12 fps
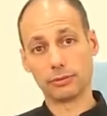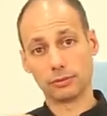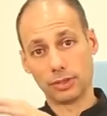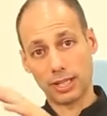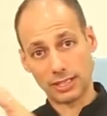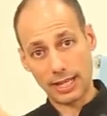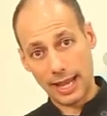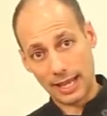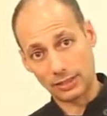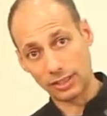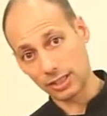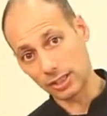let's
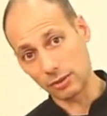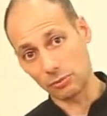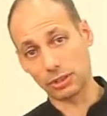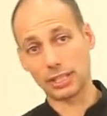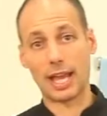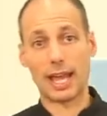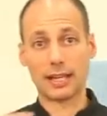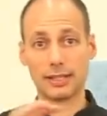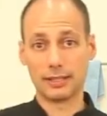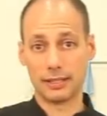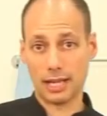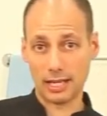add this in with that
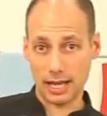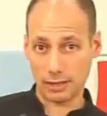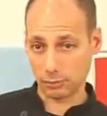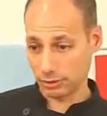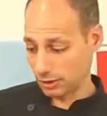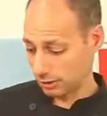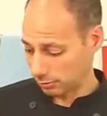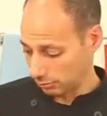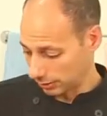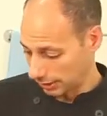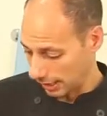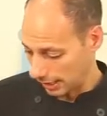and add with this
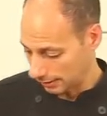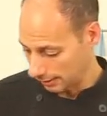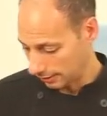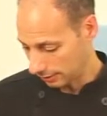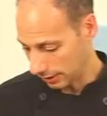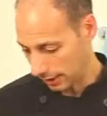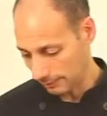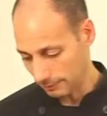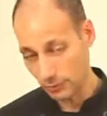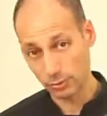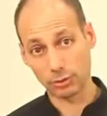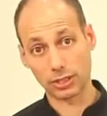with that. Okay,
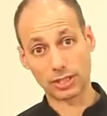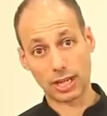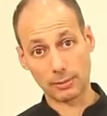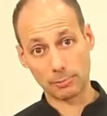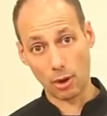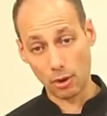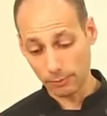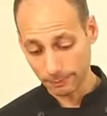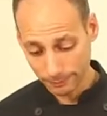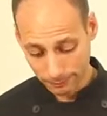we're going to take a bowl.